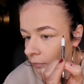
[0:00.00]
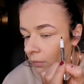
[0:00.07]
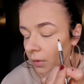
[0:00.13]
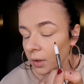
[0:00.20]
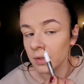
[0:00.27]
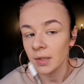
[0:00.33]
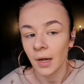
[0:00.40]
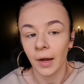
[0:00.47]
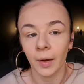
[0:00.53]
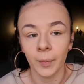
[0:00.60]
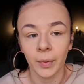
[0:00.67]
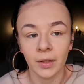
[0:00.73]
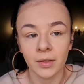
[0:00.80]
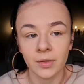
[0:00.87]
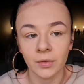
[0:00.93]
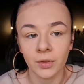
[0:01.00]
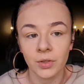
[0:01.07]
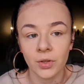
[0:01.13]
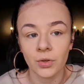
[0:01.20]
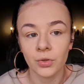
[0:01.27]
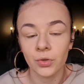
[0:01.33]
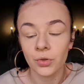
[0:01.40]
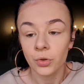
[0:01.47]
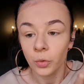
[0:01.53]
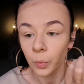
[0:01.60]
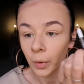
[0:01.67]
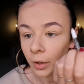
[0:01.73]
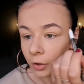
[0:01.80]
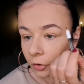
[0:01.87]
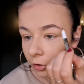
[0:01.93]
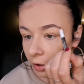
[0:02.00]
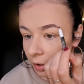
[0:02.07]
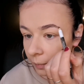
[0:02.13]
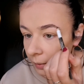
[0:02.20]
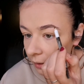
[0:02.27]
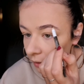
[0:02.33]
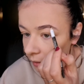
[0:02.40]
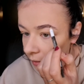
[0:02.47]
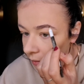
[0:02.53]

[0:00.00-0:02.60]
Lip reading: This eye pencil is super creamy.